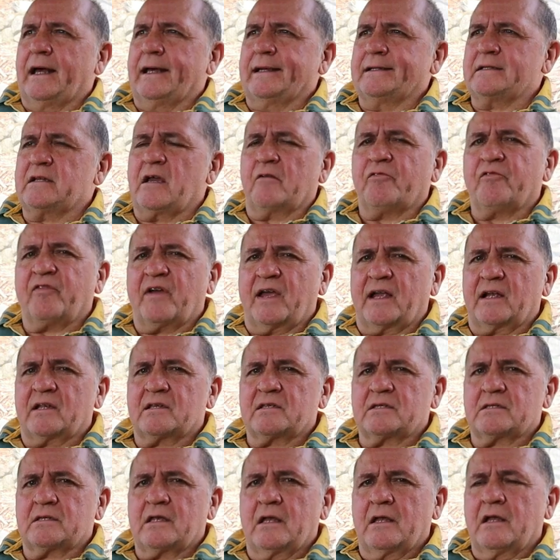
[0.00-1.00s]
it
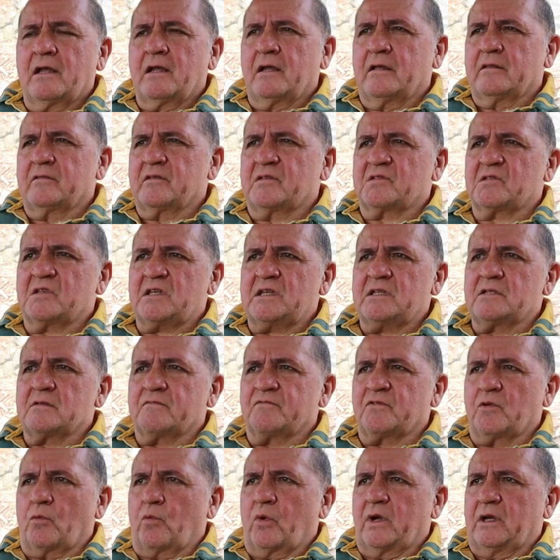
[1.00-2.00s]
affects the seat
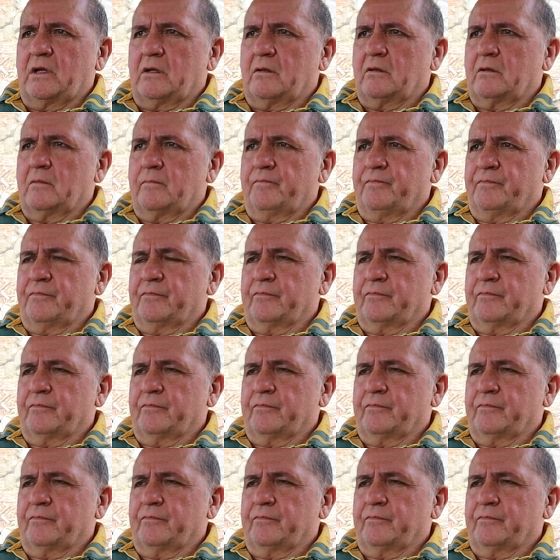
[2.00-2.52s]
of the will.